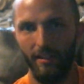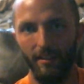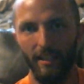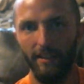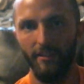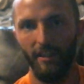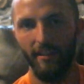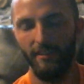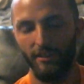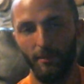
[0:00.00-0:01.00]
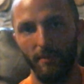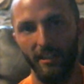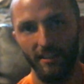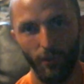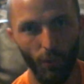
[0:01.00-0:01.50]
even
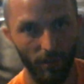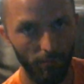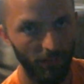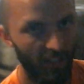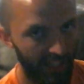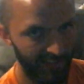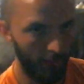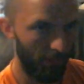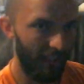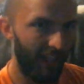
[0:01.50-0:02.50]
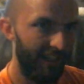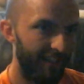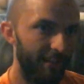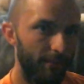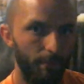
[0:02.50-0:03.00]
something as horrible as the planet
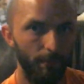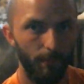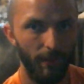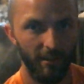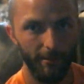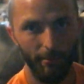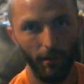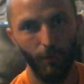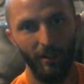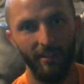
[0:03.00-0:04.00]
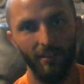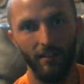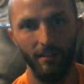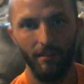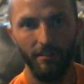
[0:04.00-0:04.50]
exploding
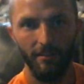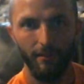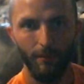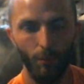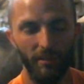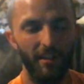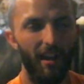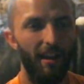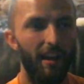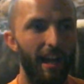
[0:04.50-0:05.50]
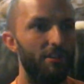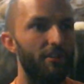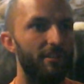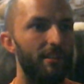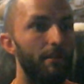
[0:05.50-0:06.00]
would not
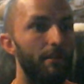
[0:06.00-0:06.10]
actually